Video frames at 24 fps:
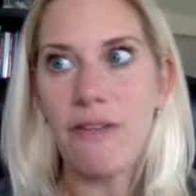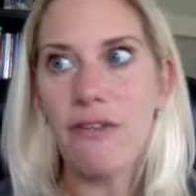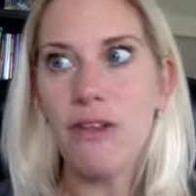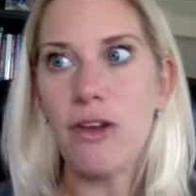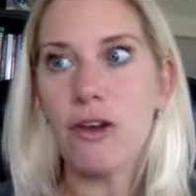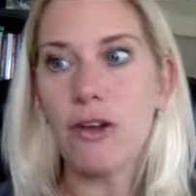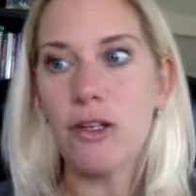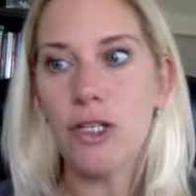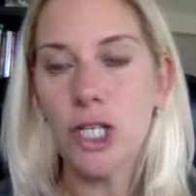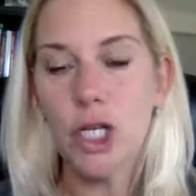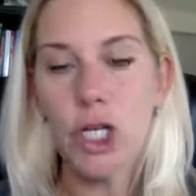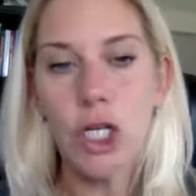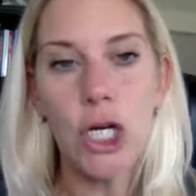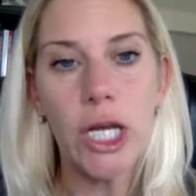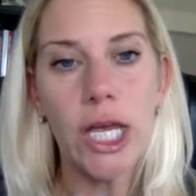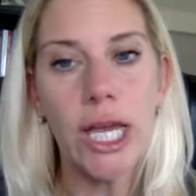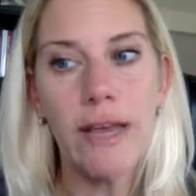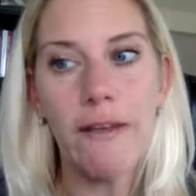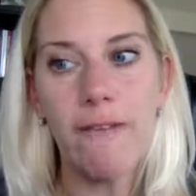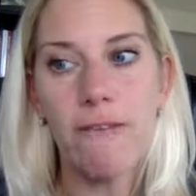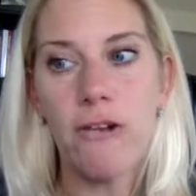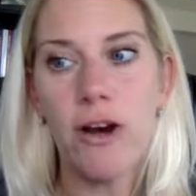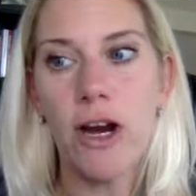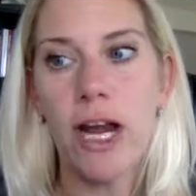if you're
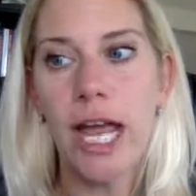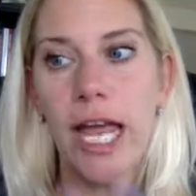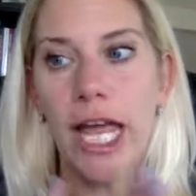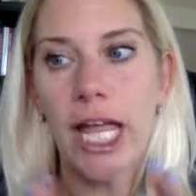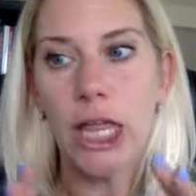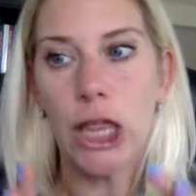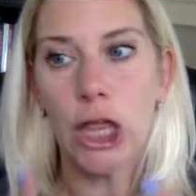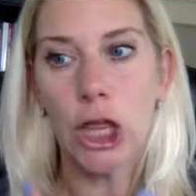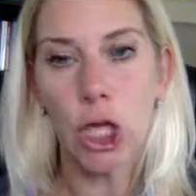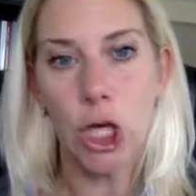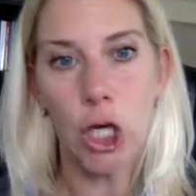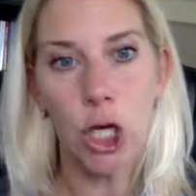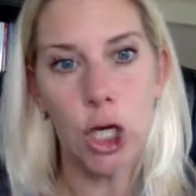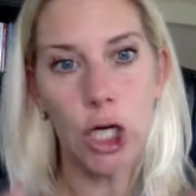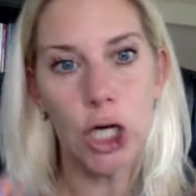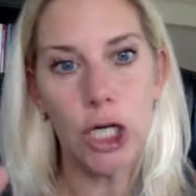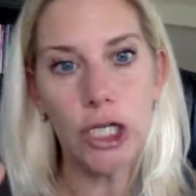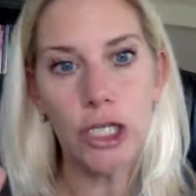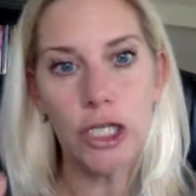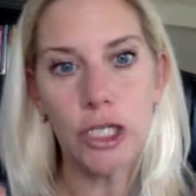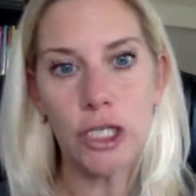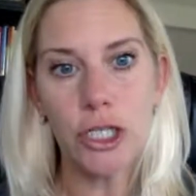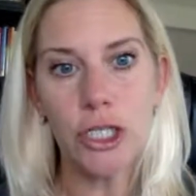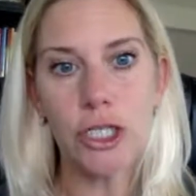looking for a
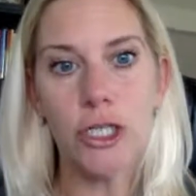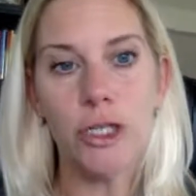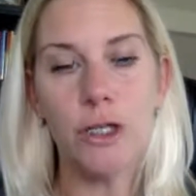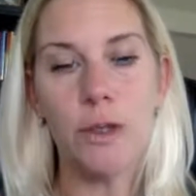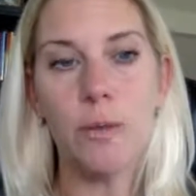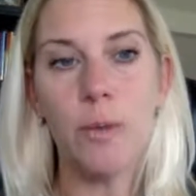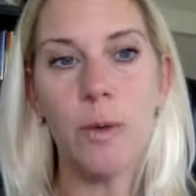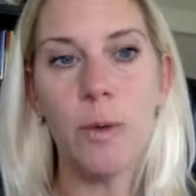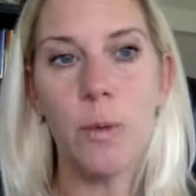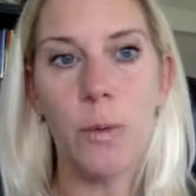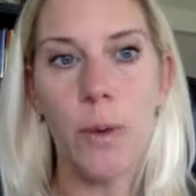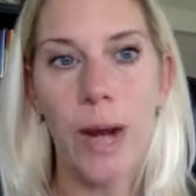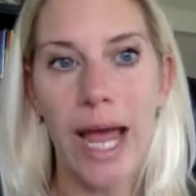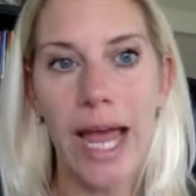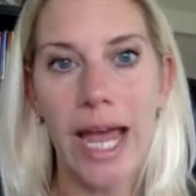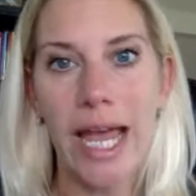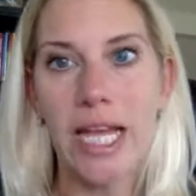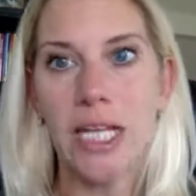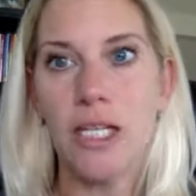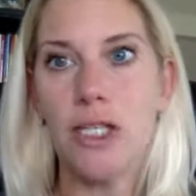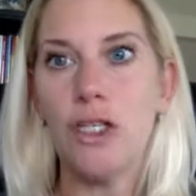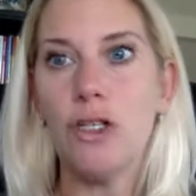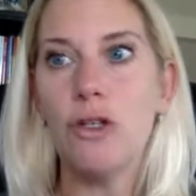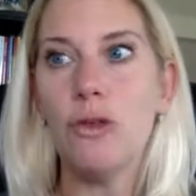long-term
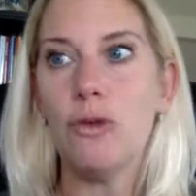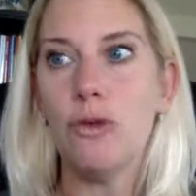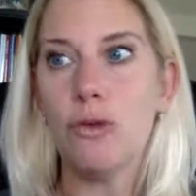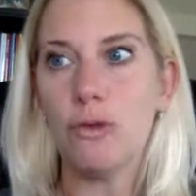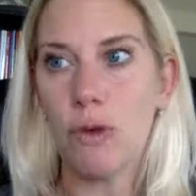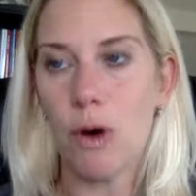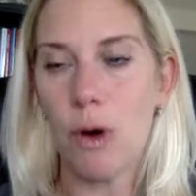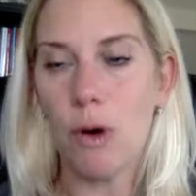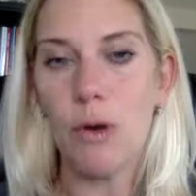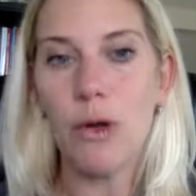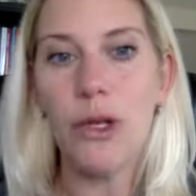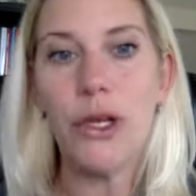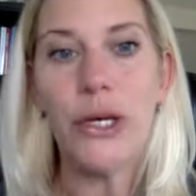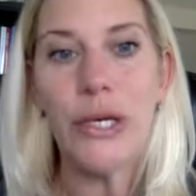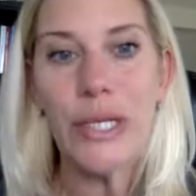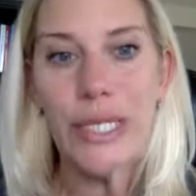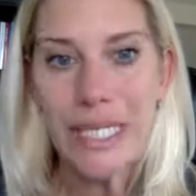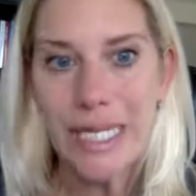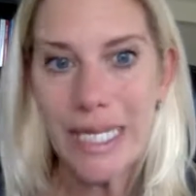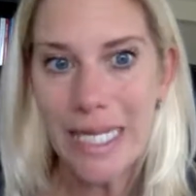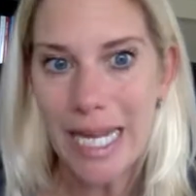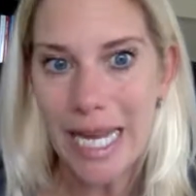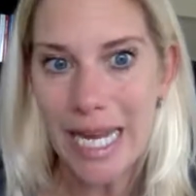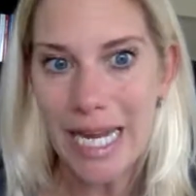way to grow
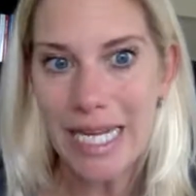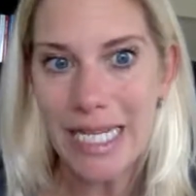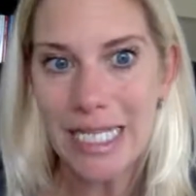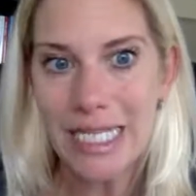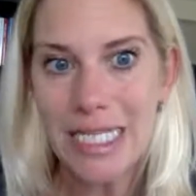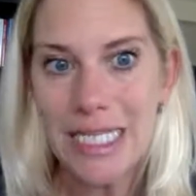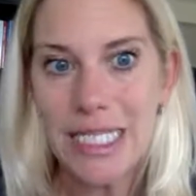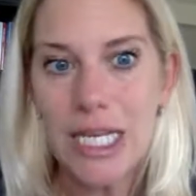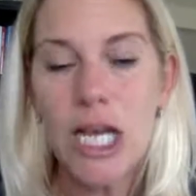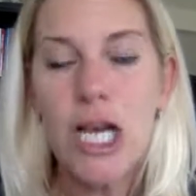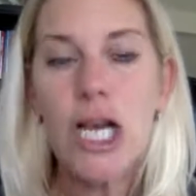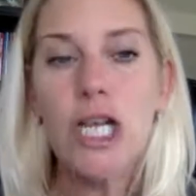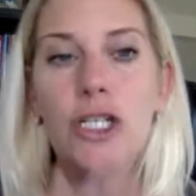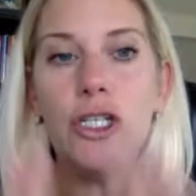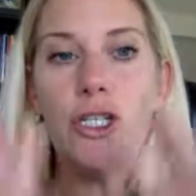your list,